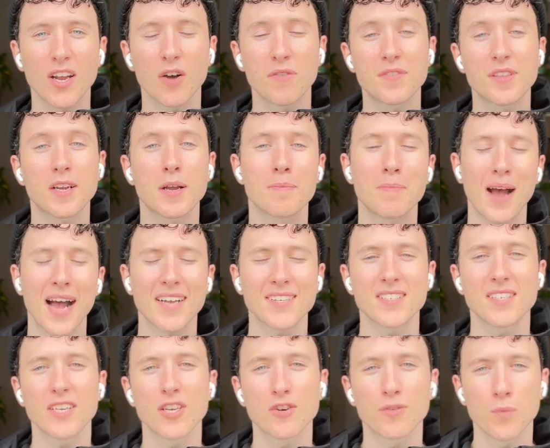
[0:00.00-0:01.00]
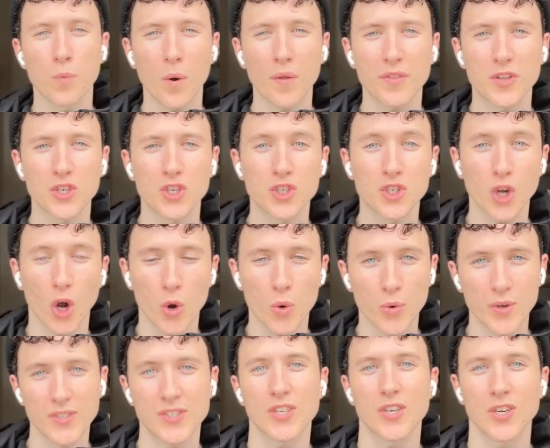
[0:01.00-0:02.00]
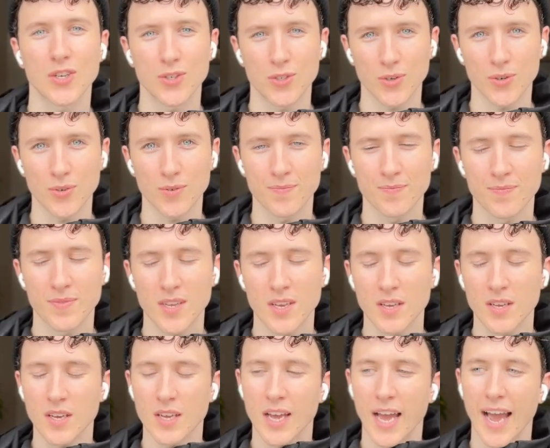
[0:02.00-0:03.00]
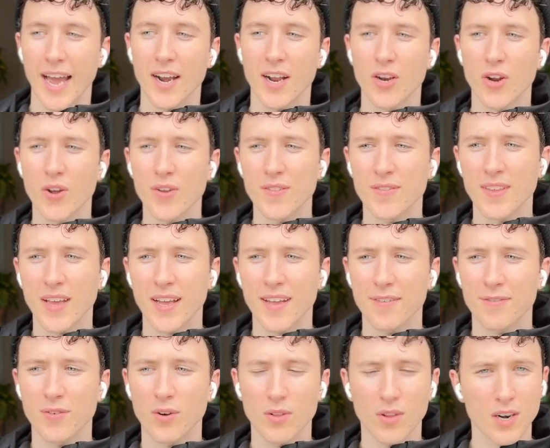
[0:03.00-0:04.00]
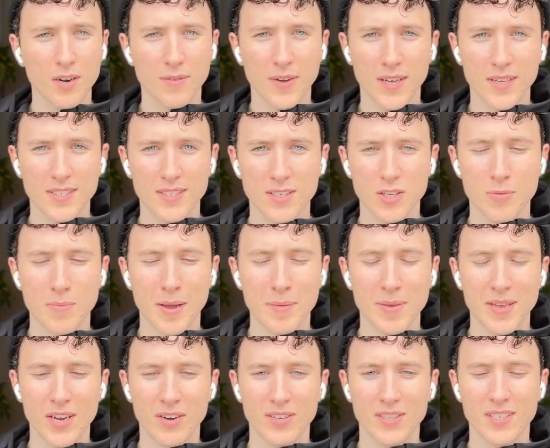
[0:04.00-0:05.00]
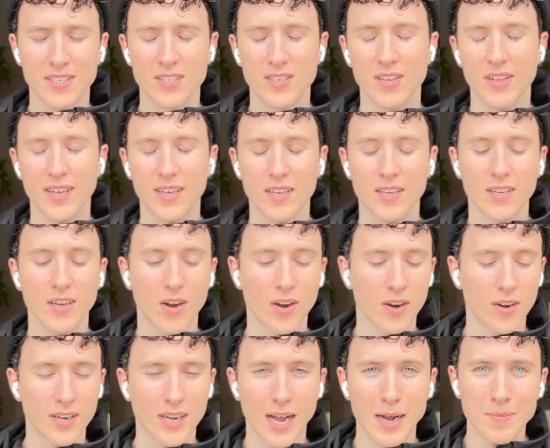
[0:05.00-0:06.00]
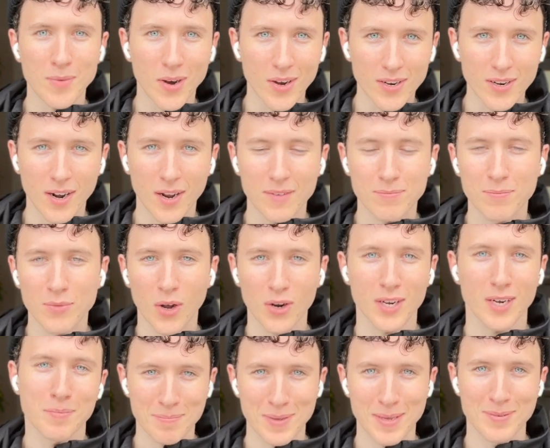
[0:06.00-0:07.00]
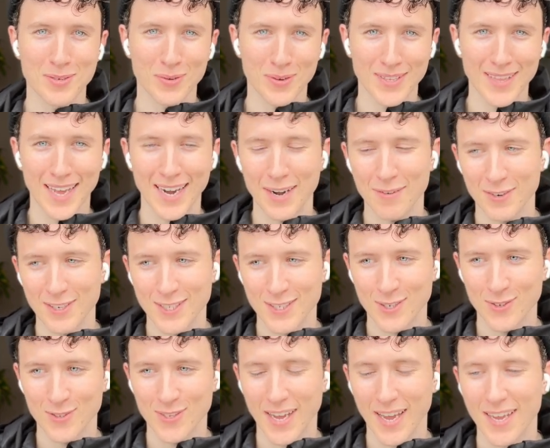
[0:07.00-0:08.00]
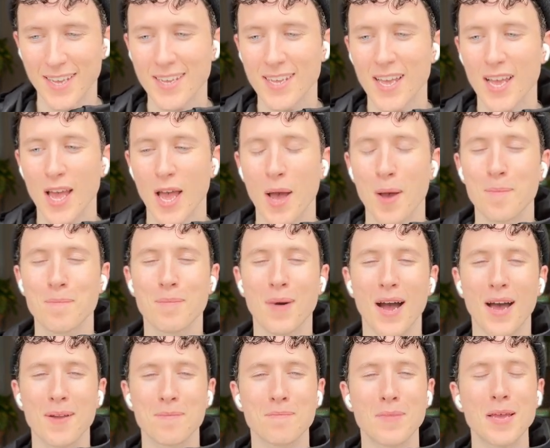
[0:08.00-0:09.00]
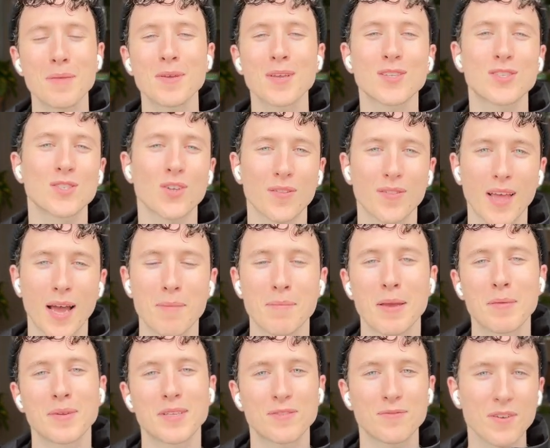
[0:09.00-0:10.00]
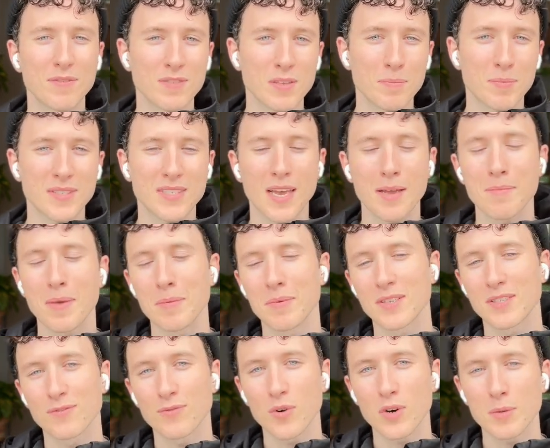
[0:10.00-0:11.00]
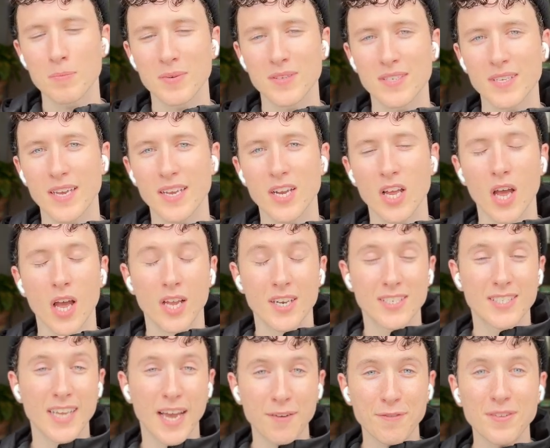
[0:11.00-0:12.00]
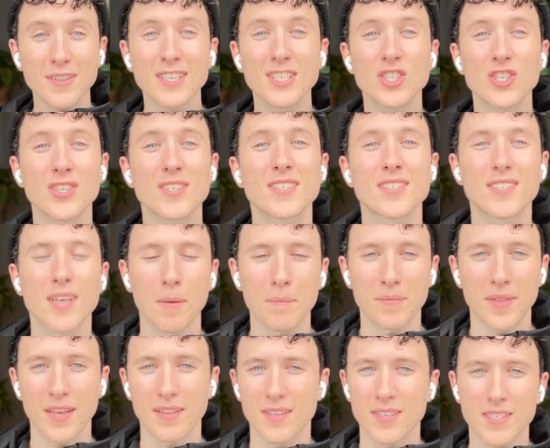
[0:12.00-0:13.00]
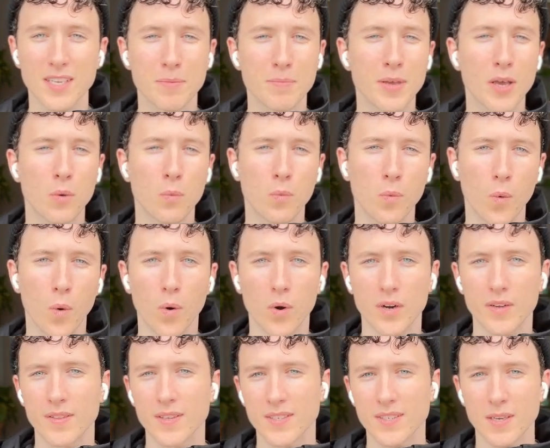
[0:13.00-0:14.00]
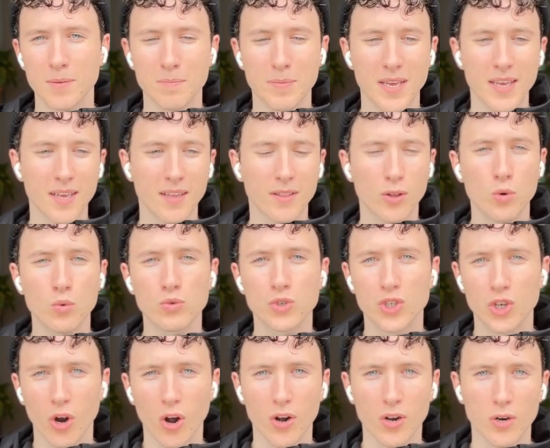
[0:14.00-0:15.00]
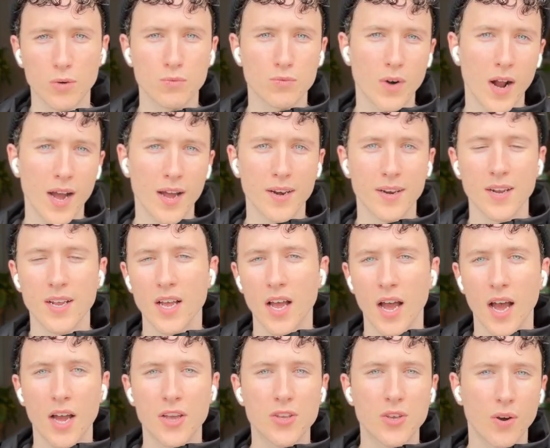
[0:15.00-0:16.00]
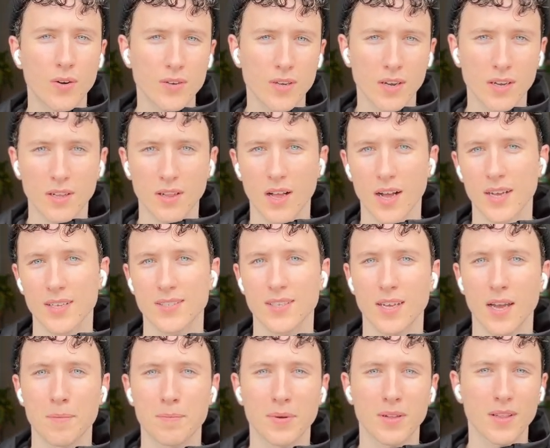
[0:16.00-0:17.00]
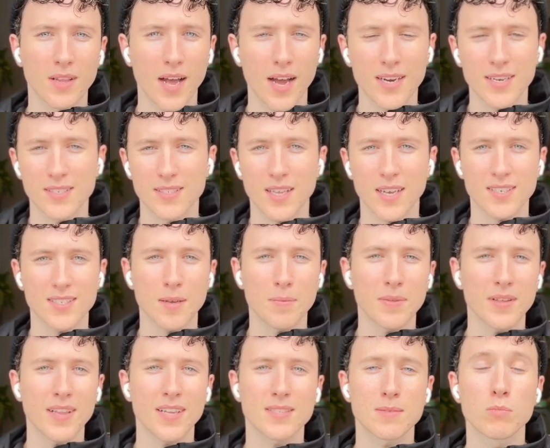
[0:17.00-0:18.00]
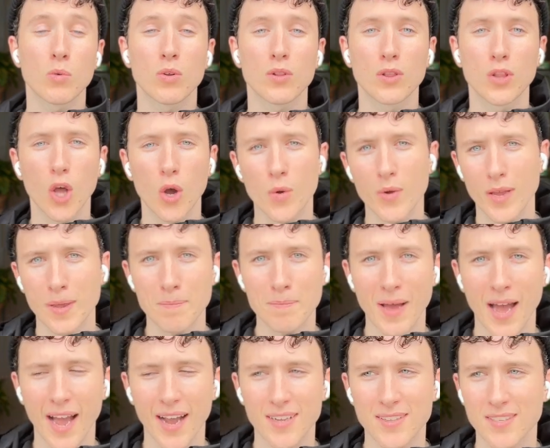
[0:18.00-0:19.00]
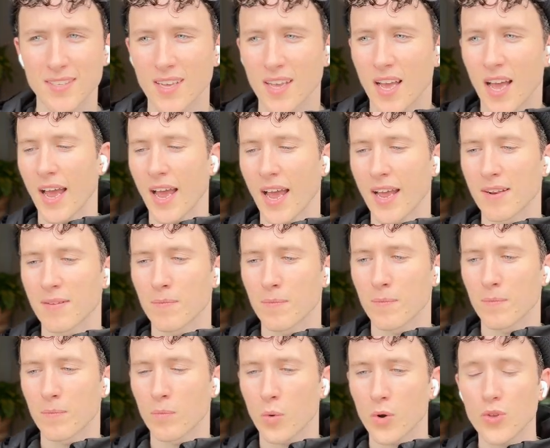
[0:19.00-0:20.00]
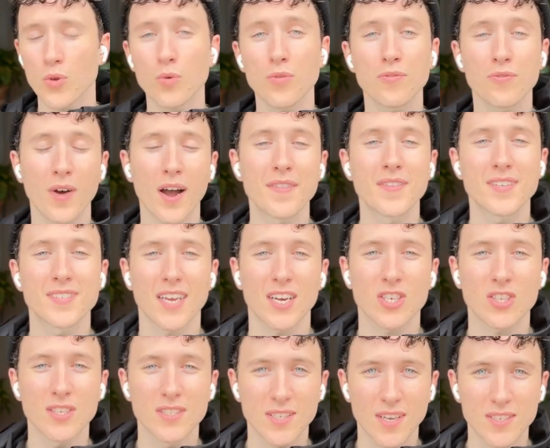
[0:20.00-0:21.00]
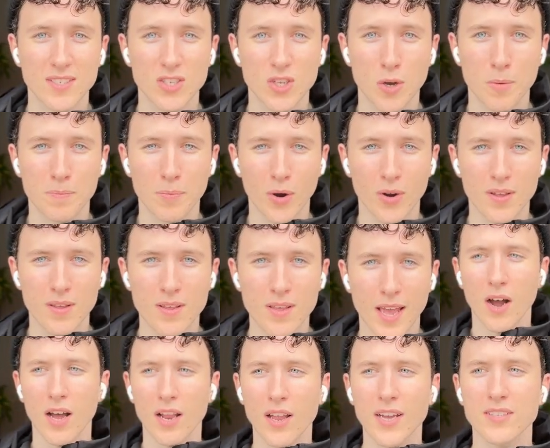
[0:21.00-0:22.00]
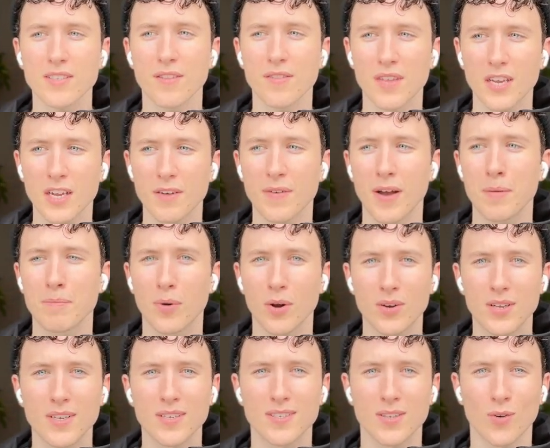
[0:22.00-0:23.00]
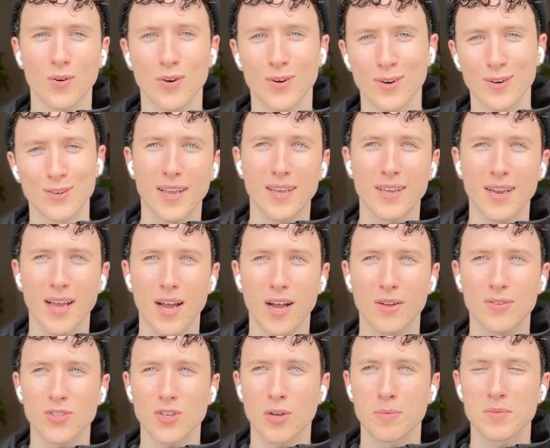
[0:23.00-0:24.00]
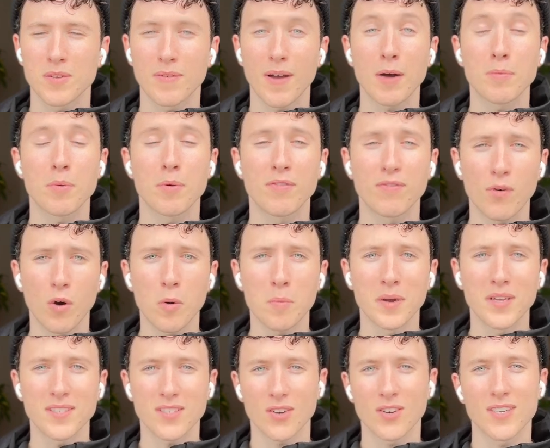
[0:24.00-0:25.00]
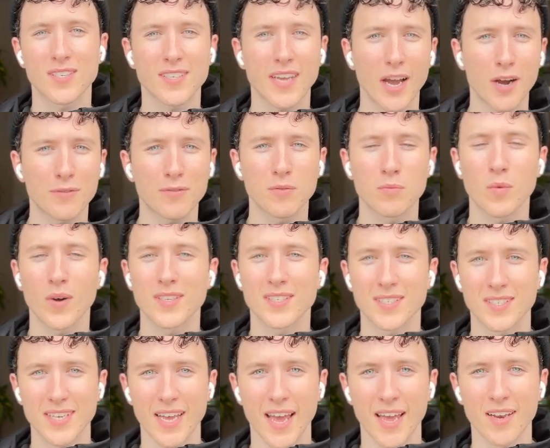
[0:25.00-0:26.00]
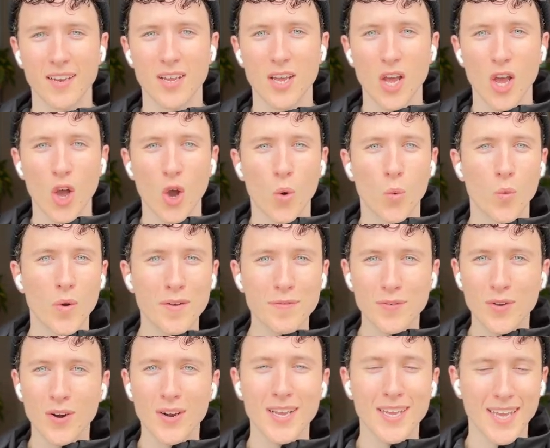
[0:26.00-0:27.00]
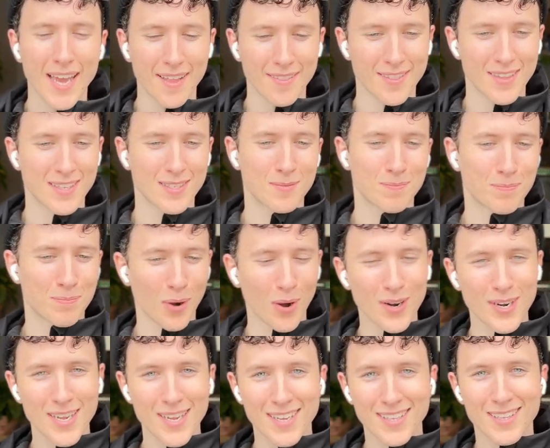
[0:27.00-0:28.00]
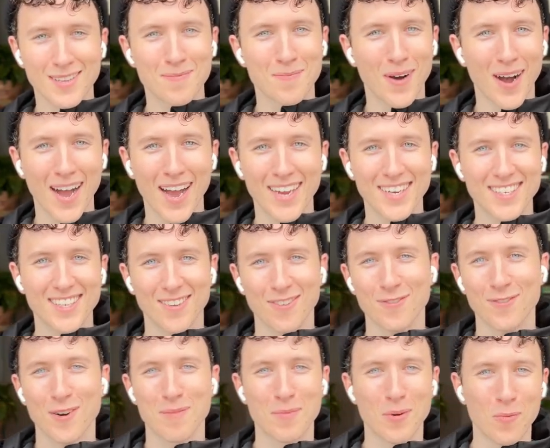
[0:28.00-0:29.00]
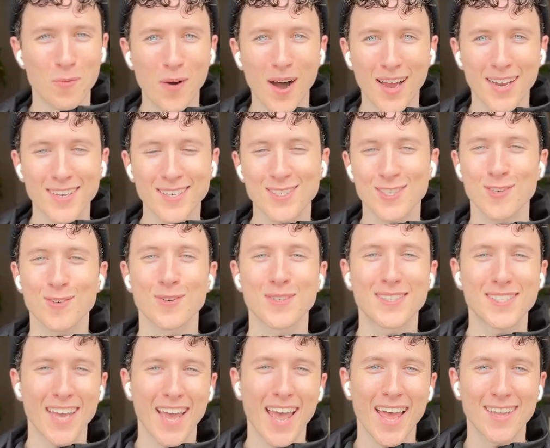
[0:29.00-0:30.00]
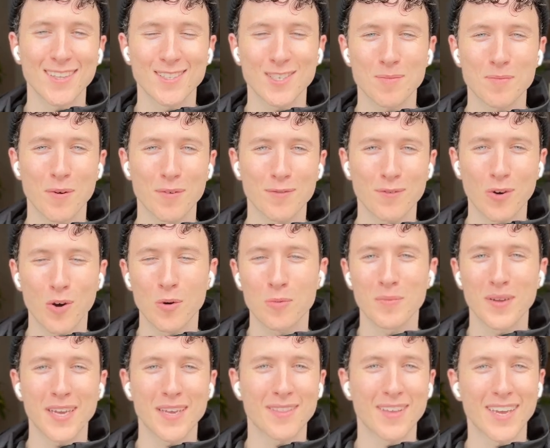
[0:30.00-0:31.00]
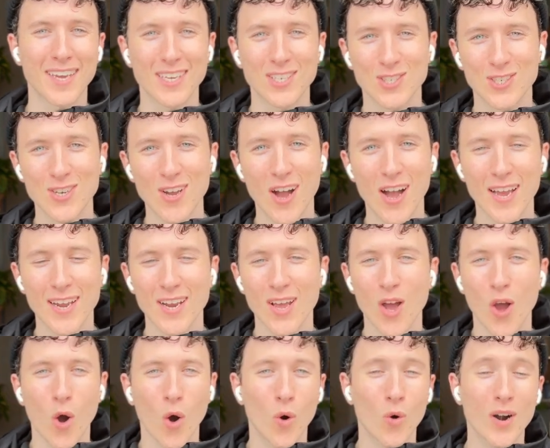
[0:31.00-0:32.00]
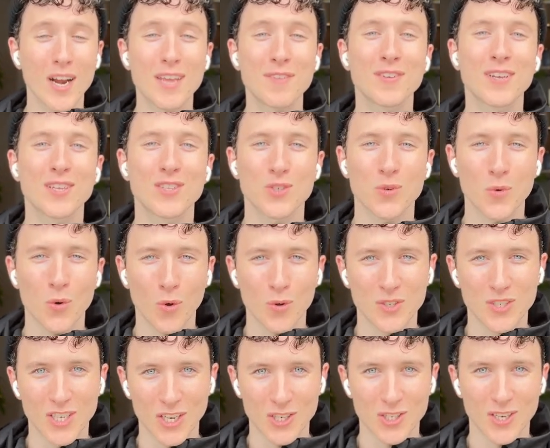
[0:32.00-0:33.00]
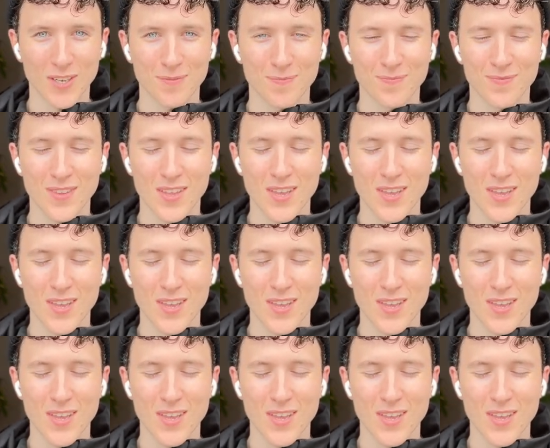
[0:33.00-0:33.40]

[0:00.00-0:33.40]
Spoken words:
of the capacity of what the show is going to do. And I know that for a lot of us, you may be hearing this and you're like, oh, come on, I'm not going to be doing that every single day. But maybe it's not that, maybe it's 50%, maybe it's 40%. definitely just something. This can be a walk, this can be a little jog, a run, a yoga class, a Pilates, like something that's more low impact. And what you will find this actually does to your body, I like to think of our bodies, or in our terms of our performance, on a scale from 1 to 10. We've got to get this body and the mind from a 1 to a 10 to perform either each night or even into an audition.